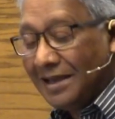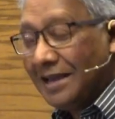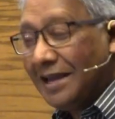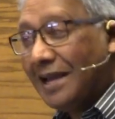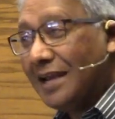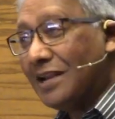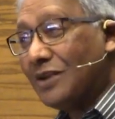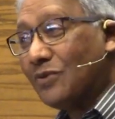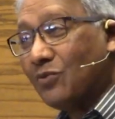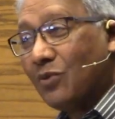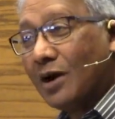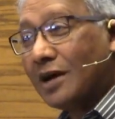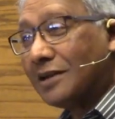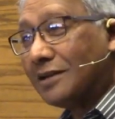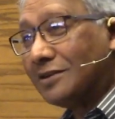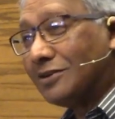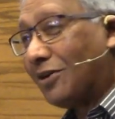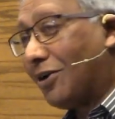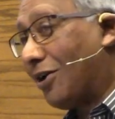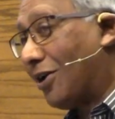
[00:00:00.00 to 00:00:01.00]
And
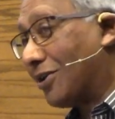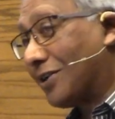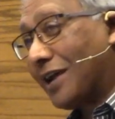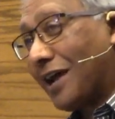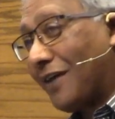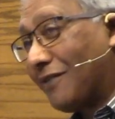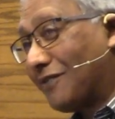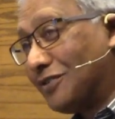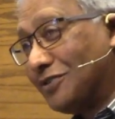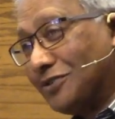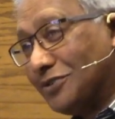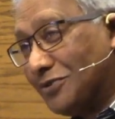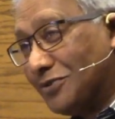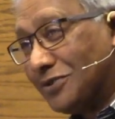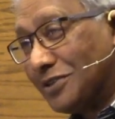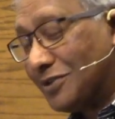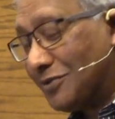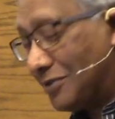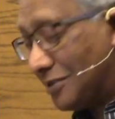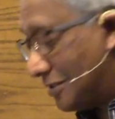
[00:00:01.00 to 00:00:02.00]
one hot afternoon,
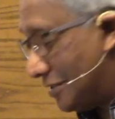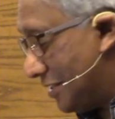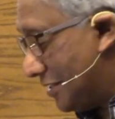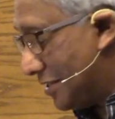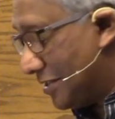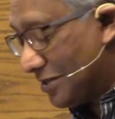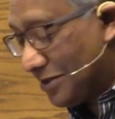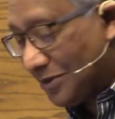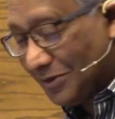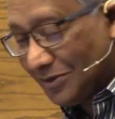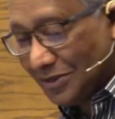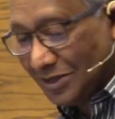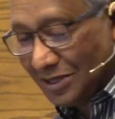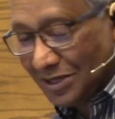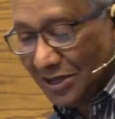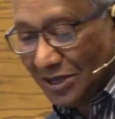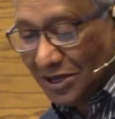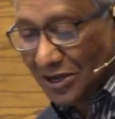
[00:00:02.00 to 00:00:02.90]
they were sitting on the